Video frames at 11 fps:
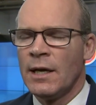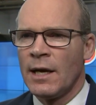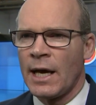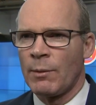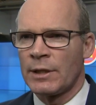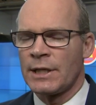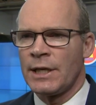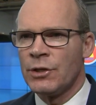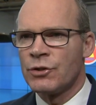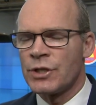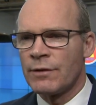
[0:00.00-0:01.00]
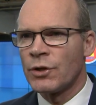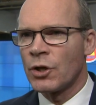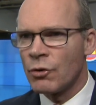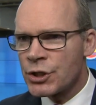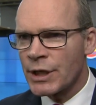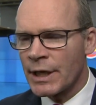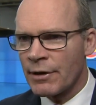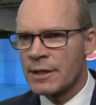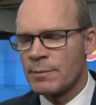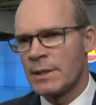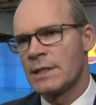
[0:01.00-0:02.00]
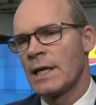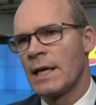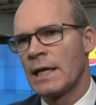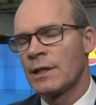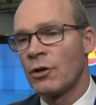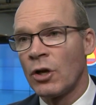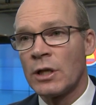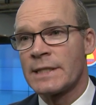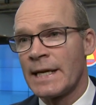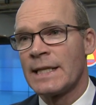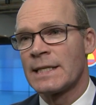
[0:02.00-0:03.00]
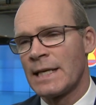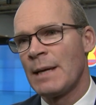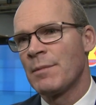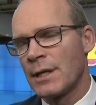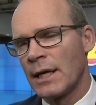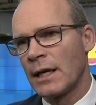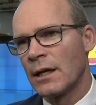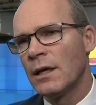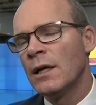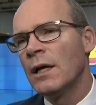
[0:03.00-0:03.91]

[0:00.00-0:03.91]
and what the EU Chief Negotiator has been saying, they're all saying the same thing,